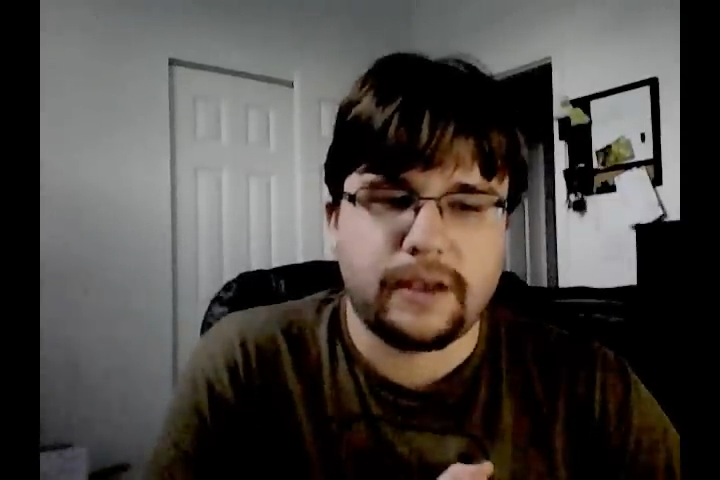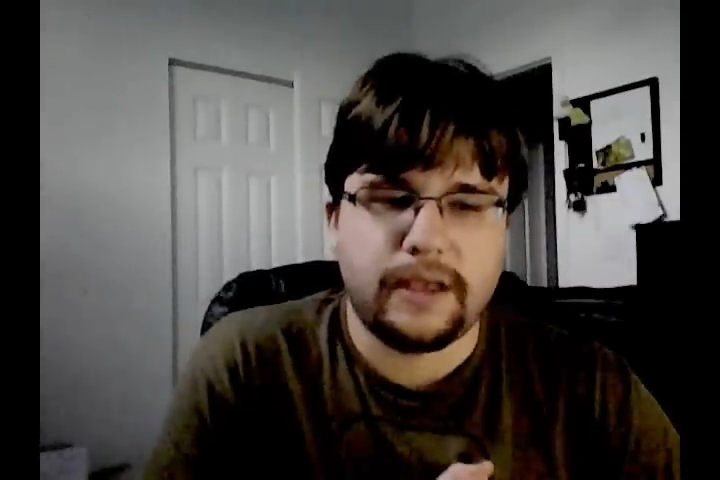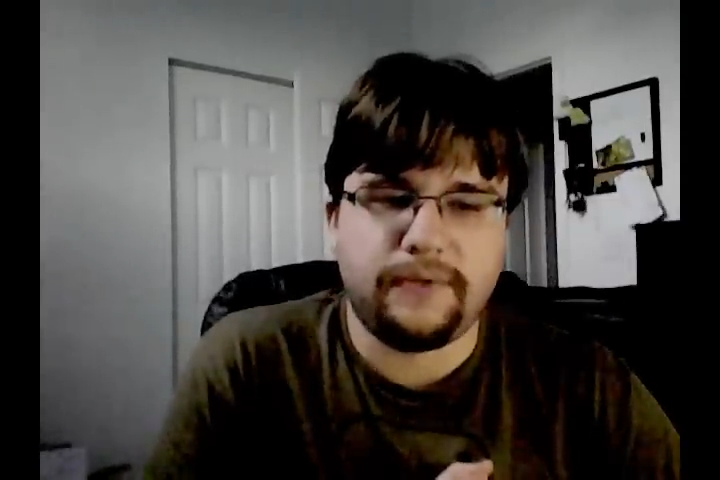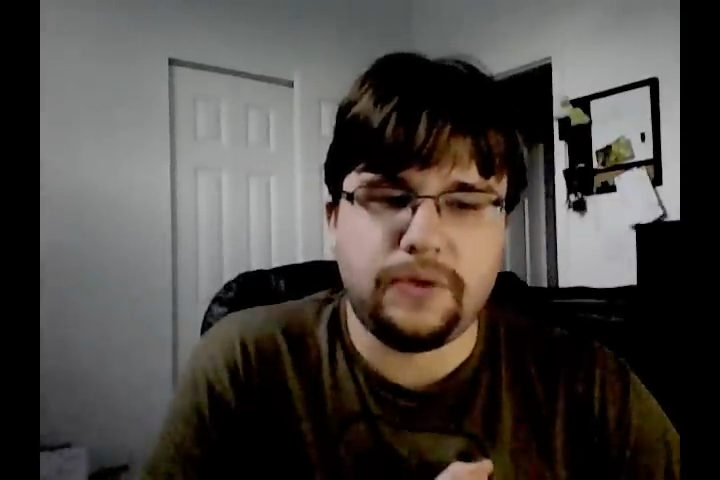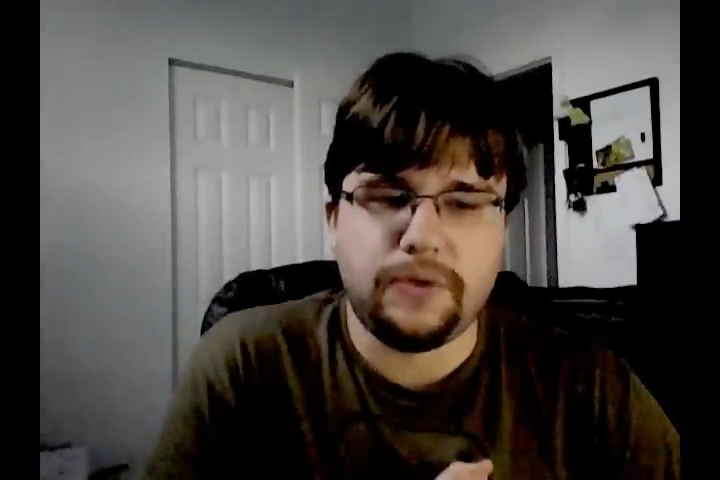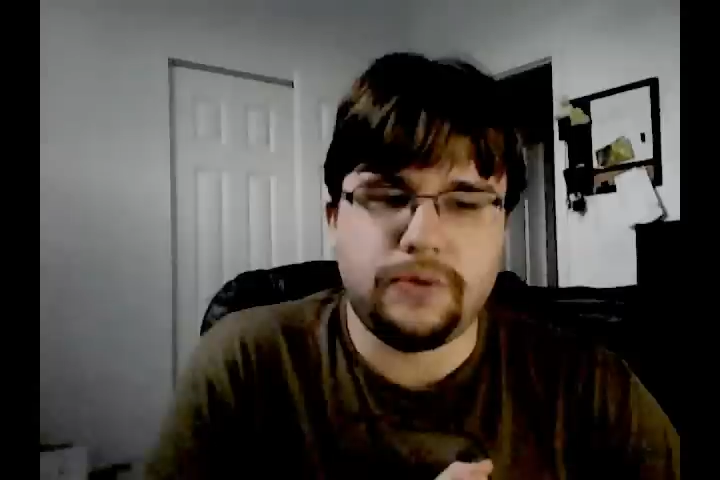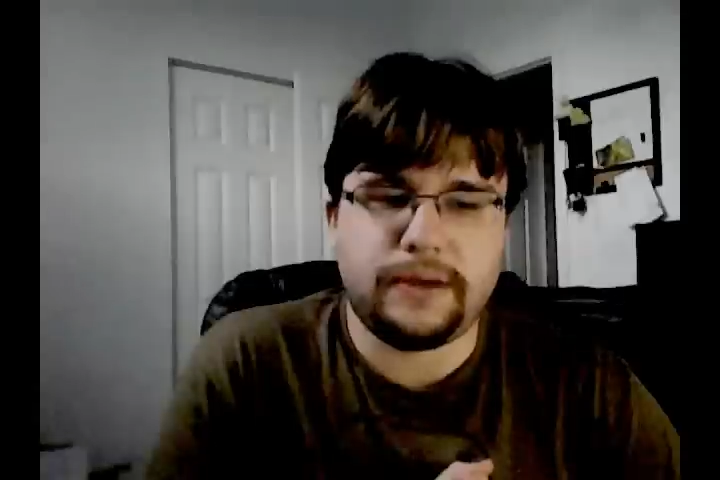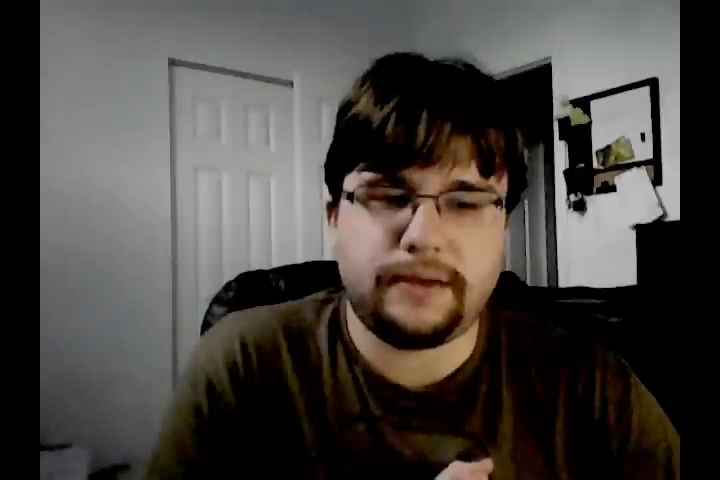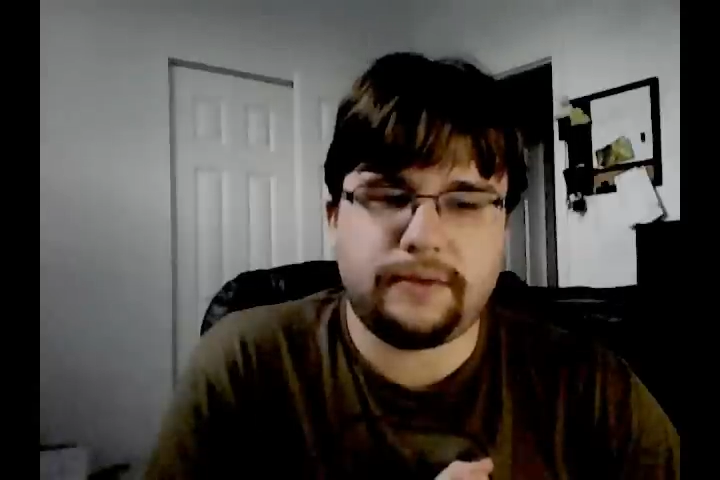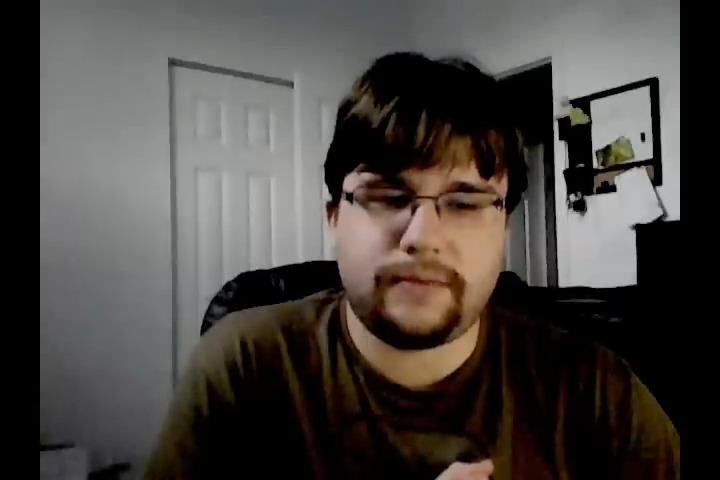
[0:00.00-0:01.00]
If you
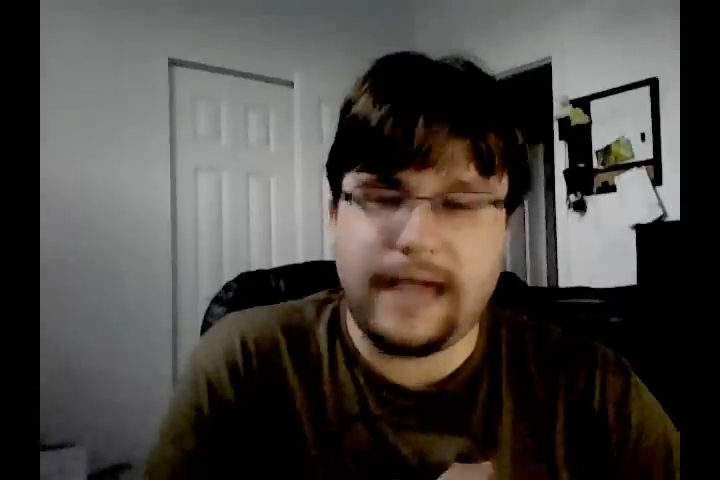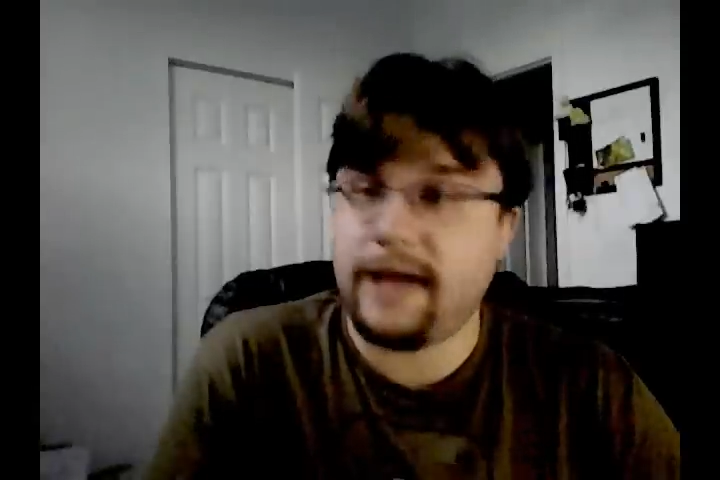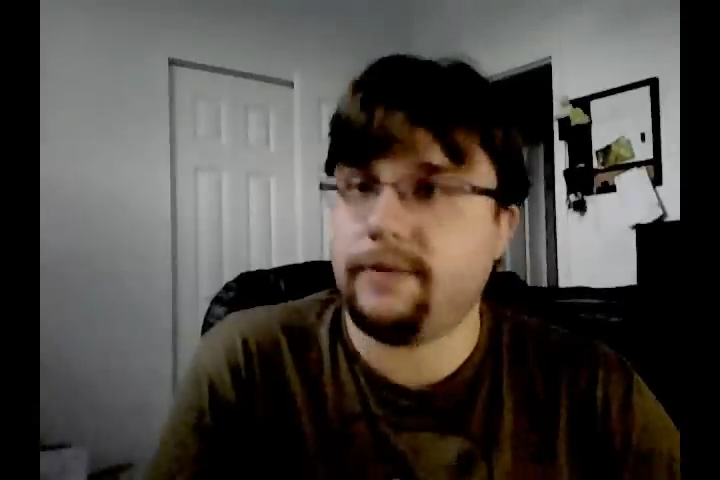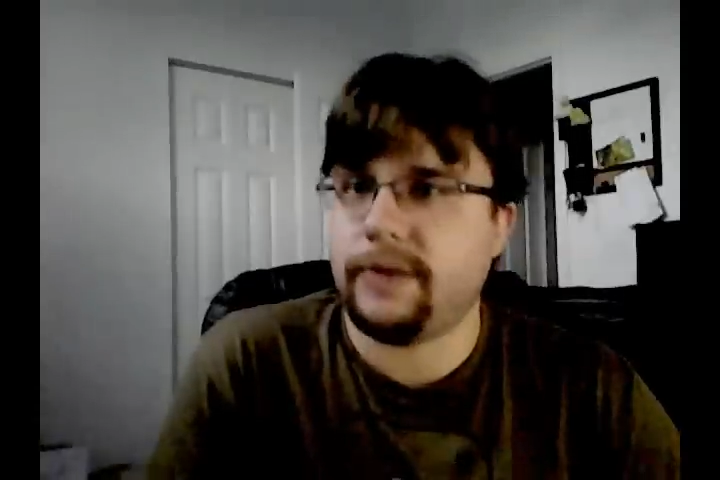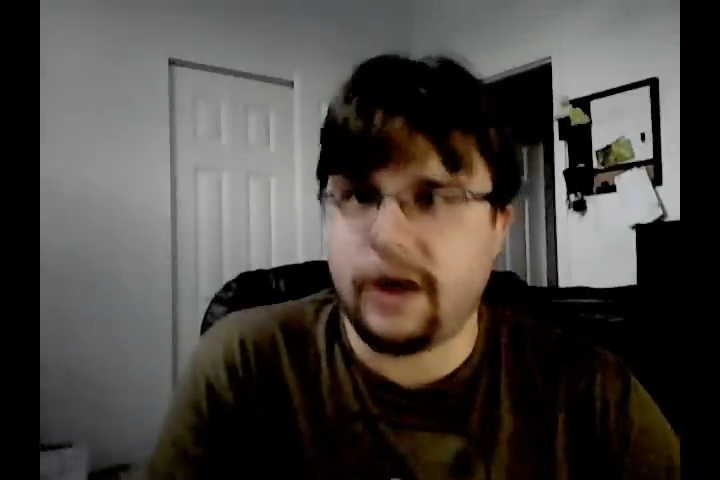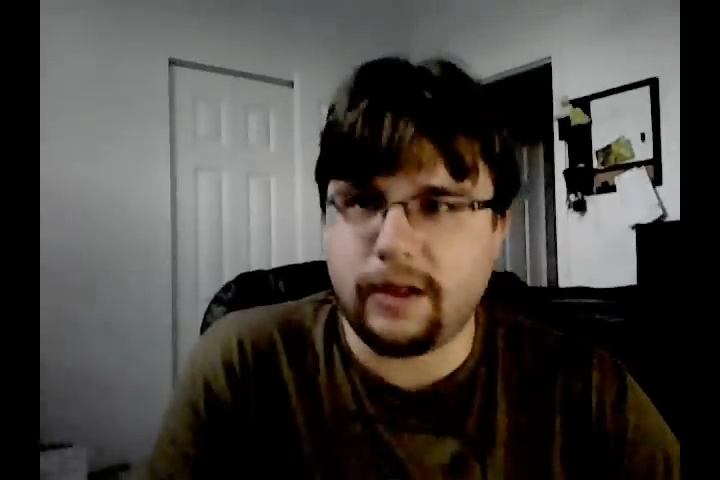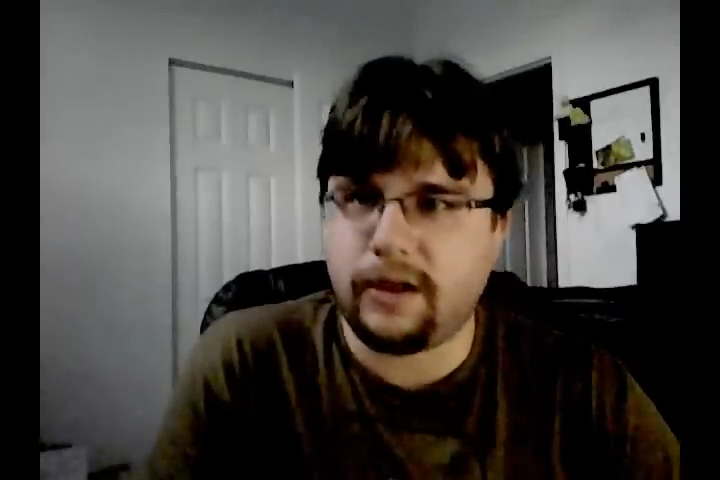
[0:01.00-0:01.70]
can't recall